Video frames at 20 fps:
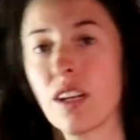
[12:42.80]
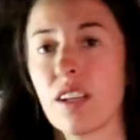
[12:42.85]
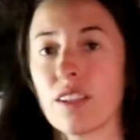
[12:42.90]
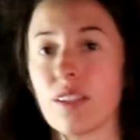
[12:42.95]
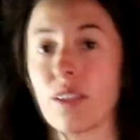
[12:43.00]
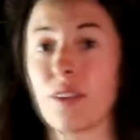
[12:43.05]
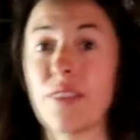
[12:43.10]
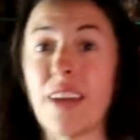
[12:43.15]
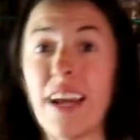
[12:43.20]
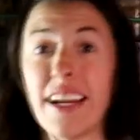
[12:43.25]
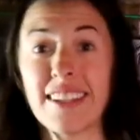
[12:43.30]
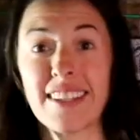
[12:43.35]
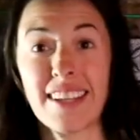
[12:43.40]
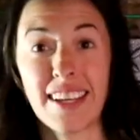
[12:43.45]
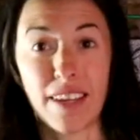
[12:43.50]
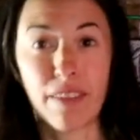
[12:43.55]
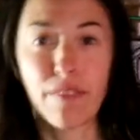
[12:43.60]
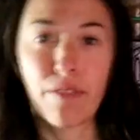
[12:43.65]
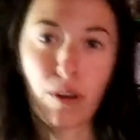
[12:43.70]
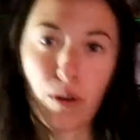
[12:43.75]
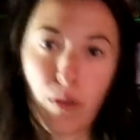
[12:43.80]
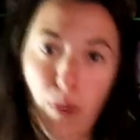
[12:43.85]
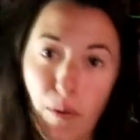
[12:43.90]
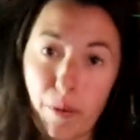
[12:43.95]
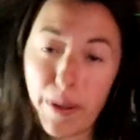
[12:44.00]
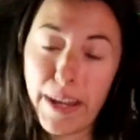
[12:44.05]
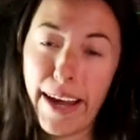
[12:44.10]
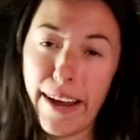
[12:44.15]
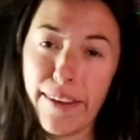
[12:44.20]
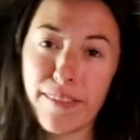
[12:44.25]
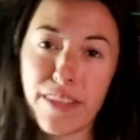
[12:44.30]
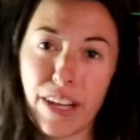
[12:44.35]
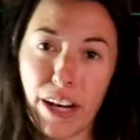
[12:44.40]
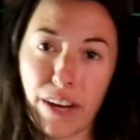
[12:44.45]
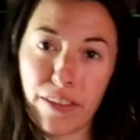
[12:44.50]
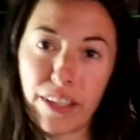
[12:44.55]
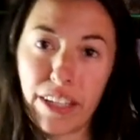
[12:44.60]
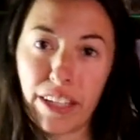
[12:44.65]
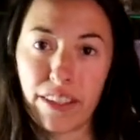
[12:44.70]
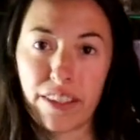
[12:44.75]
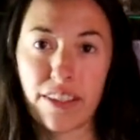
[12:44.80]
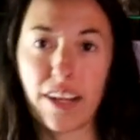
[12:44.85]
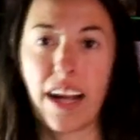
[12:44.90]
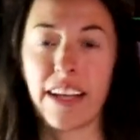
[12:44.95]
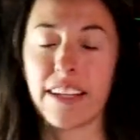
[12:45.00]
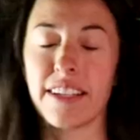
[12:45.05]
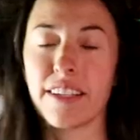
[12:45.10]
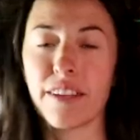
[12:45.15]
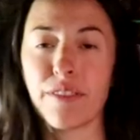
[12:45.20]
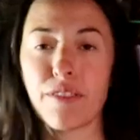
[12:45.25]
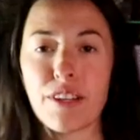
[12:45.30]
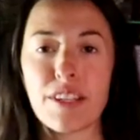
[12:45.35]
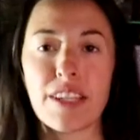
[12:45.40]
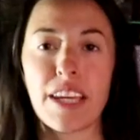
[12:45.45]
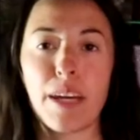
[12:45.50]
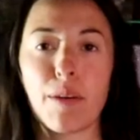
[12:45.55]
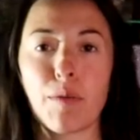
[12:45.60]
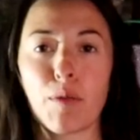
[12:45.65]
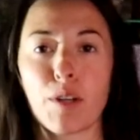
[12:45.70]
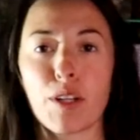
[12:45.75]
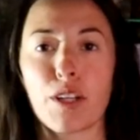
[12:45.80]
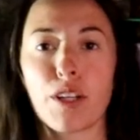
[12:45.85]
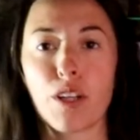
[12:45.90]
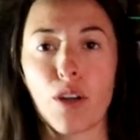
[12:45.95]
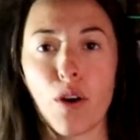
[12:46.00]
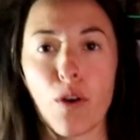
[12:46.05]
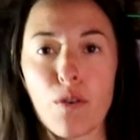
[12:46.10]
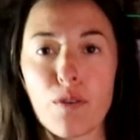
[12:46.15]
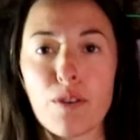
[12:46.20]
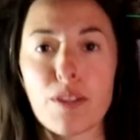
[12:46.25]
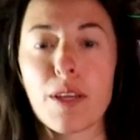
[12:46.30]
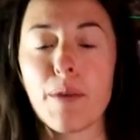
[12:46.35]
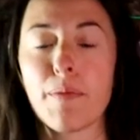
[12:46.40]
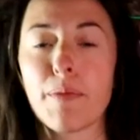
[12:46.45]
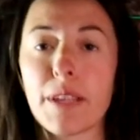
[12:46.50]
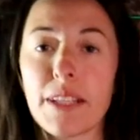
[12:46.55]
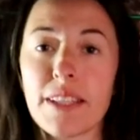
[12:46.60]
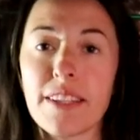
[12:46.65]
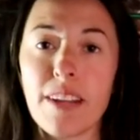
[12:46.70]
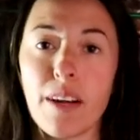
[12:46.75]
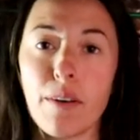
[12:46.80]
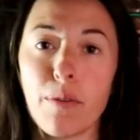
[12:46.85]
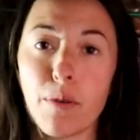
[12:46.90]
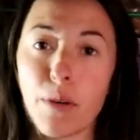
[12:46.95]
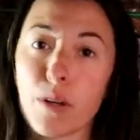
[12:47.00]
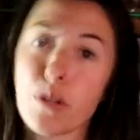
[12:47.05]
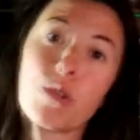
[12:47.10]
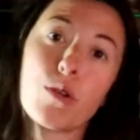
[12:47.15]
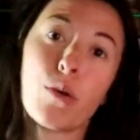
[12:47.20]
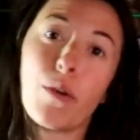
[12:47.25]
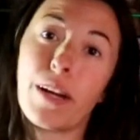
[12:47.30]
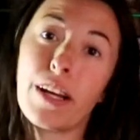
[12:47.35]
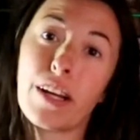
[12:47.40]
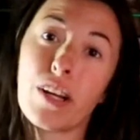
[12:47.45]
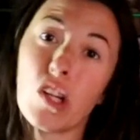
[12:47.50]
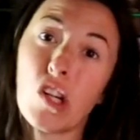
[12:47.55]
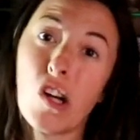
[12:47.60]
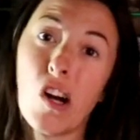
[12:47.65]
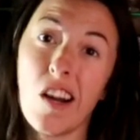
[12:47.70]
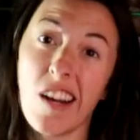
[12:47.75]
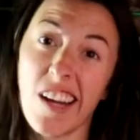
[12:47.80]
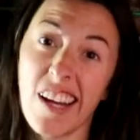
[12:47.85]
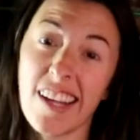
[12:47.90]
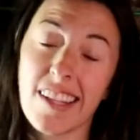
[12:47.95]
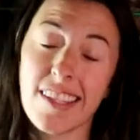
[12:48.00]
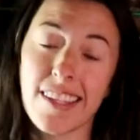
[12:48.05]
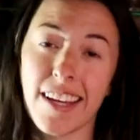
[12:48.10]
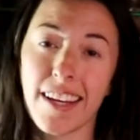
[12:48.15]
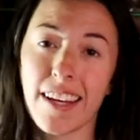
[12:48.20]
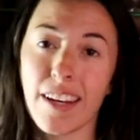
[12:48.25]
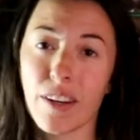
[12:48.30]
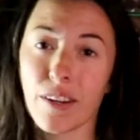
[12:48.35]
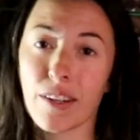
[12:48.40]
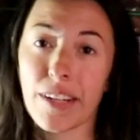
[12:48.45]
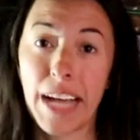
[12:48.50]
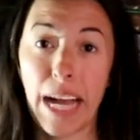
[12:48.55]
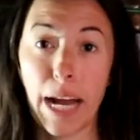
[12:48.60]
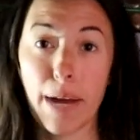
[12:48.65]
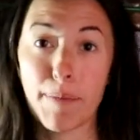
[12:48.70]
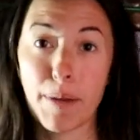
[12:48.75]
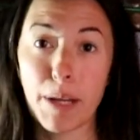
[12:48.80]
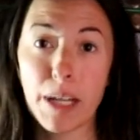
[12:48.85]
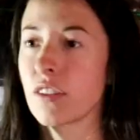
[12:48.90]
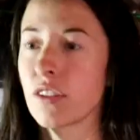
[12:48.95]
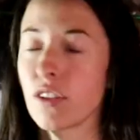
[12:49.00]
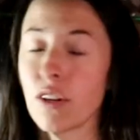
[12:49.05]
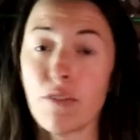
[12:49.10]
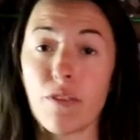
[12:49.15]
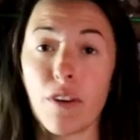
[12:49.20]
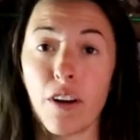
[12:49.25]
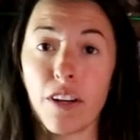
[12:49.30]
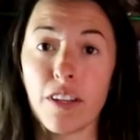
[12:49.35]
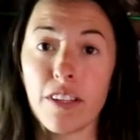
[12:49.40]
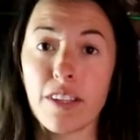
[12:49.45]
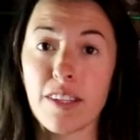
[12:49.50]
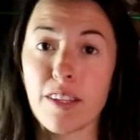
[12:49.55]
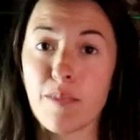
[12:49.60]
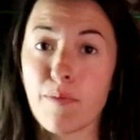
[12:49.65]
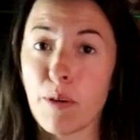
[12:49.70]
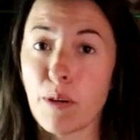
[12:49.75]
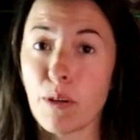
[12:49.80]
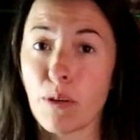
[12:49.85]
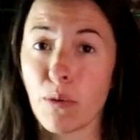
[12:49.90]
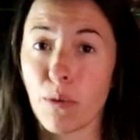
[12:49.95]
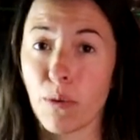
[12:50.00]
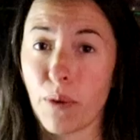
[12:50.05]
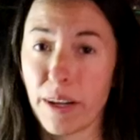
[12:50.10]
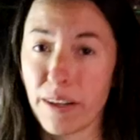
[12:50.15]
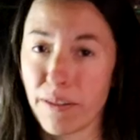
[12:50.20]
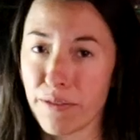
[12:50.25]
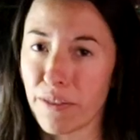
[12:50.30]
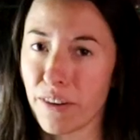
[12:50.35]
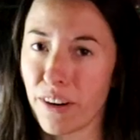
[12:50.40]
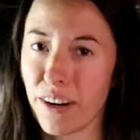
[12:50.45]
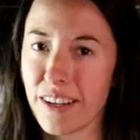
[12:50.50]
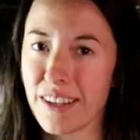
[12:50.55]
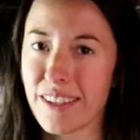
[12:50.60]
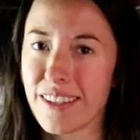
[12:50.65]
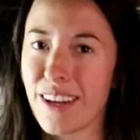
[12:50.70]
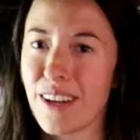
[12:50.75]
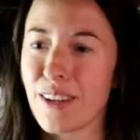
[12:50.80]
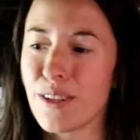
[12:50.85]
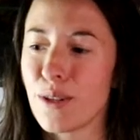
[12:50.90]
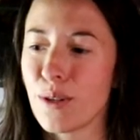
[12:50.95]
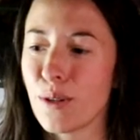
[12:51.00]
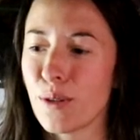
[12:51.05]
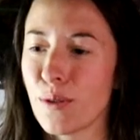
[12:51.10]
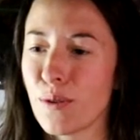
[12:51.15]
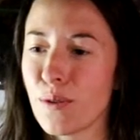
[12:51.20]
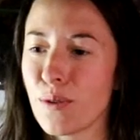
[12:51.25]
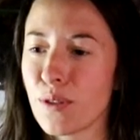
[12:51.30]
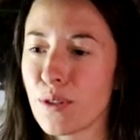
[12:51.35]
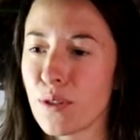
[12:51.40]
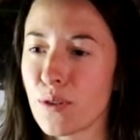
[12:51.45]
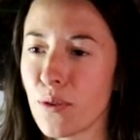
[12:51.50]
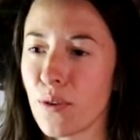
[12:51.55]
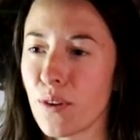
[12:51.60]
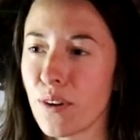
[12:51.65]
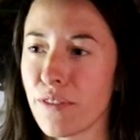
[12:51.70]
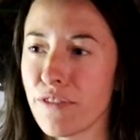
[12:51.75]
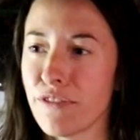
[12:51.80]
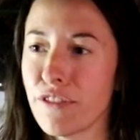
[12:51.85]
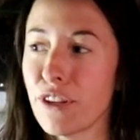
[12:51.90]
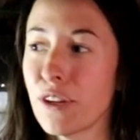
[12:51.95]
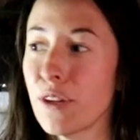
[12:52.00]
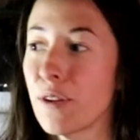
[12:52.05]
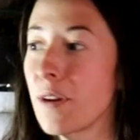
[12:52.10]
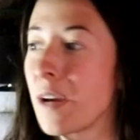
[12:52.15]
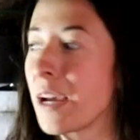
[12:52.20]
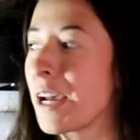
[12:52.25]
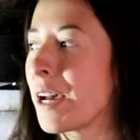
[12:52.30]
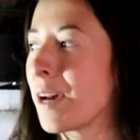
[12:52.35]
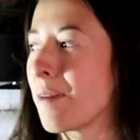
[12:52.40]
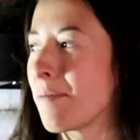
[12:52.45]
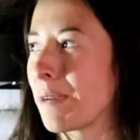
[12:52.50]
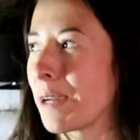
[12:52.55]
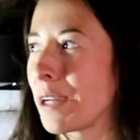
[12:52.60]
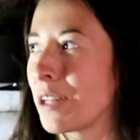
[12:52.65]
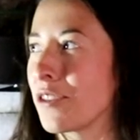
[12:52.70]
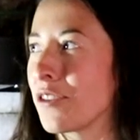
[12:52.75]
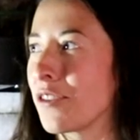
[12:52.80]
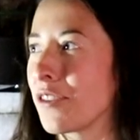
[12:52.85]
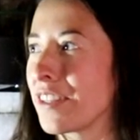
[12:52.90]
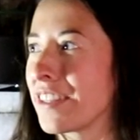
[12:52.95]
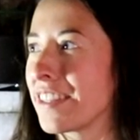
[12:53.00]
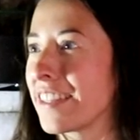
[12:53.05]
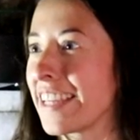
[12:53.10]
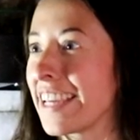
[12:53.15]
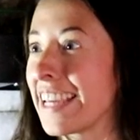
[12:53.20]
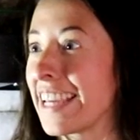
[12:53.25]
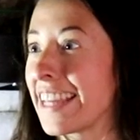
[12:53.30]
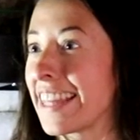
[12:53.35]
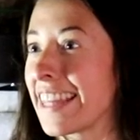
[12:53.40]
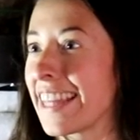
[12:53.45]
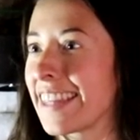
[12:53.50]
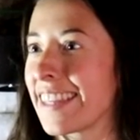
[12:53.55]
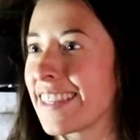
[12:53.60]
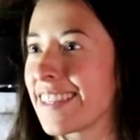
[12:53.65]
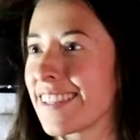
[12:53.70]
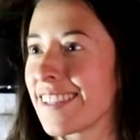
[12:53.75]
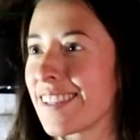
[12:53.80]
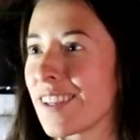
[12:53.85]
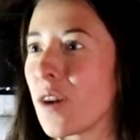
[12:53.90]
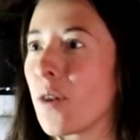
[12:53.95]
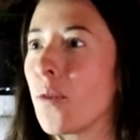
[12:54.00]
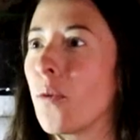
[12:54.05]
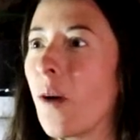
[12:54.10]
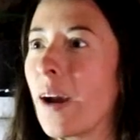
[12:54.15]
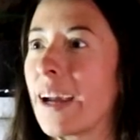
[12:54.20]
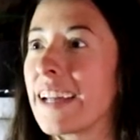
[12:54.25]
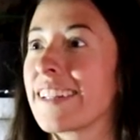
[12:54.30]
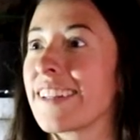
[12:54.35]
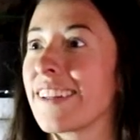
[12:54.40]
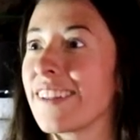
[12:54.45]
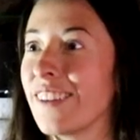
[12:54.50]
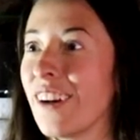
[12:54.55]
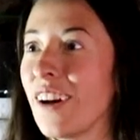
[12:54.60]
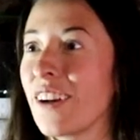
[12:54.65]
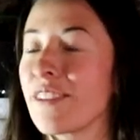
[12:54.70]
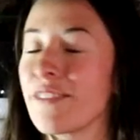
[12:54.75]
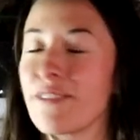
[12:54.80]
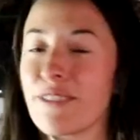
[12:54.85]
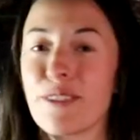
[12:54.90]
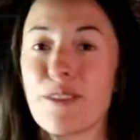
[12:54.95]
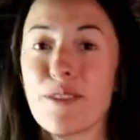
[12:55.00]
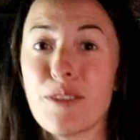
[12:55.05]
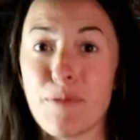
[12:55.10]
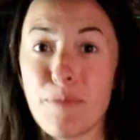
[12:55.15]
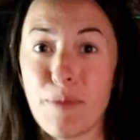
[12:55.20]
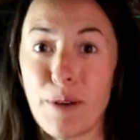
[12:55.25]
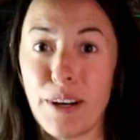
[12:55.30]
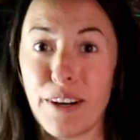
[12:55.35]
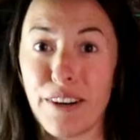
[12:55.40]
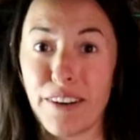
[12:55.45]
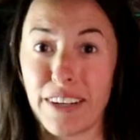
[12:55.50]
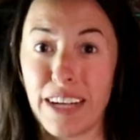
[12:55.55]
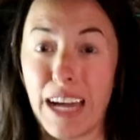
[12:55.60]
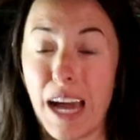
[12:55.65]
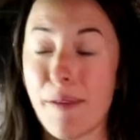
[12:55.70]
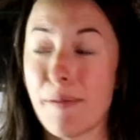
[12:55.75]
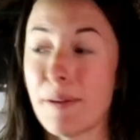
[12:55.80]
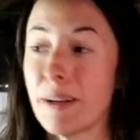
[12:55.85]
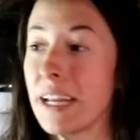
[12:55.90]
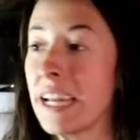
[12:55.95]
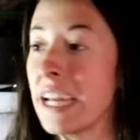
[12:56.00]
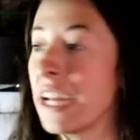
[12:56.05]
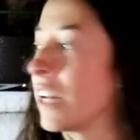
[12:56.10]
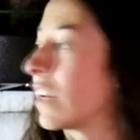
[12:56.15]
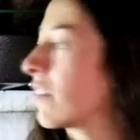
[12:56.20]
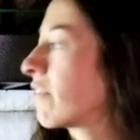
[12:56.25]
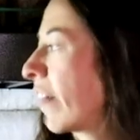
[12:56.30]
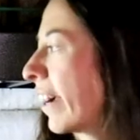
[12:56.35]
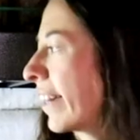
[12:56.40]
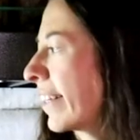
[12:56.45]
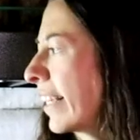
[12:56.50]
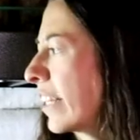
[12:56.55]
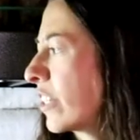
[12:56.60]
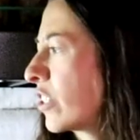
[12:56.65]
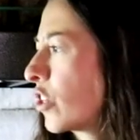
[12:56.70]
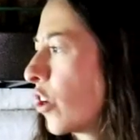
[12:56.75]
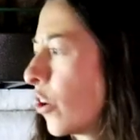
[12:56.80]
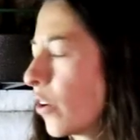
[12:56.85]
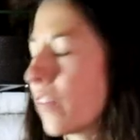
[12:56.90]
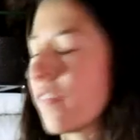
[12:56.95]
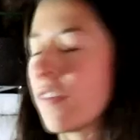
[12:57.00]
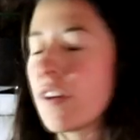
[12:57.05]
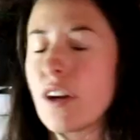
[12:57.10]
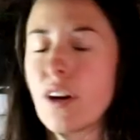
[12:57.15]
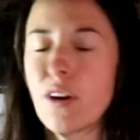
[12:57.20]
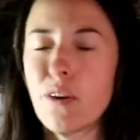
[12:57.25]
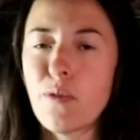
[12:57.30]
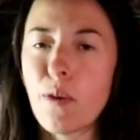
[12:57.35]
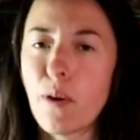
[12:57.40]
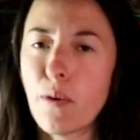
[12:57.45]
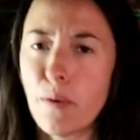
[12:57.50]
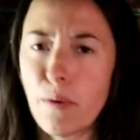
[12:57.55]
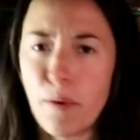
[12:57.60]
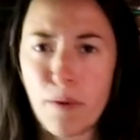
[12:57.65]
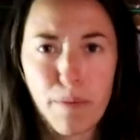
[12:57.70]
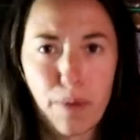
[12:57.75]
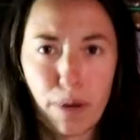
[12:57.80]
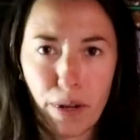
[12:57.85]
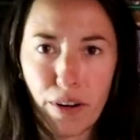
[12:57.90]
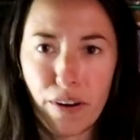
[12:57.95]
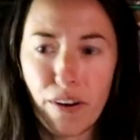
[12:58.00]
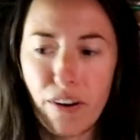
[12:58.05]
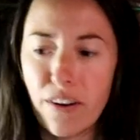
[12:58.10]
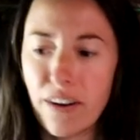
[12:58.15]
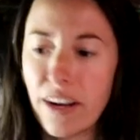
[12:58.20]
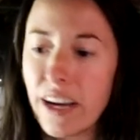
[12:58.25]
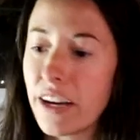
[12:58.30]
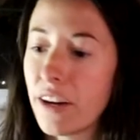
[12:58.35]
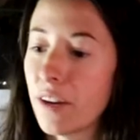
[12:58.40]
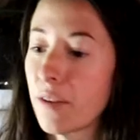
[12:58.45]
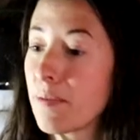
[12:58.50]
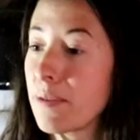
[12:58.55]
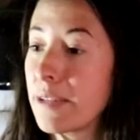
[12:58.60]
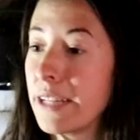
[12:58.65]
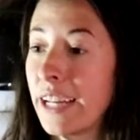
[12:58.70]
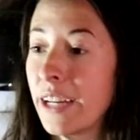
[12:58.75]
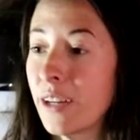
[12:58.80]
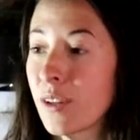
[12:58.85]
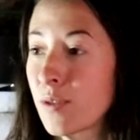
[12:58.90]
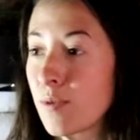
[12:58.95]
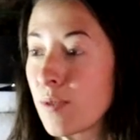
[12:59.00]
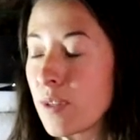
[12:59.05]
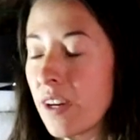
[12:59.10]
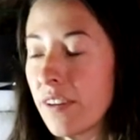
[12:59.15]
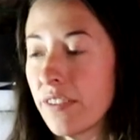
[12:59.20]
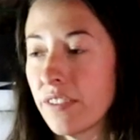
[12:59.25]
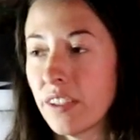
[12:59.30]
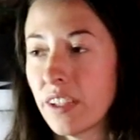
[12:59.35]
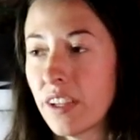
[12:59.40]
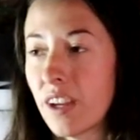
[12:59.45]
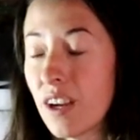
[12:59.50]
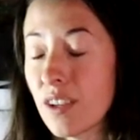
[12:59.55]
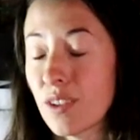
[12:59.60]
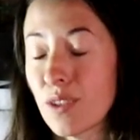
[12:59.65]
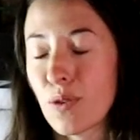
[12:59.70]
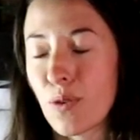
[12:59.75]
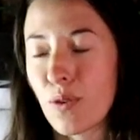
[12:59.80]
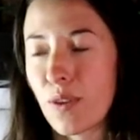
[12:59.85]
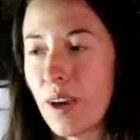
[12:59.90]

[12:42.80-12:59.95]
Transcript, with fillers: so that's it for what we have down here. At a different date, we're gonna go over some of the stuff we are storing in our Connex and in our cabin. So far, this has been great for us to store food because you can see that this is quite a lot of food to put in our cabin. In fact, I don't even know where we would put it all and our potatoes would definitely not store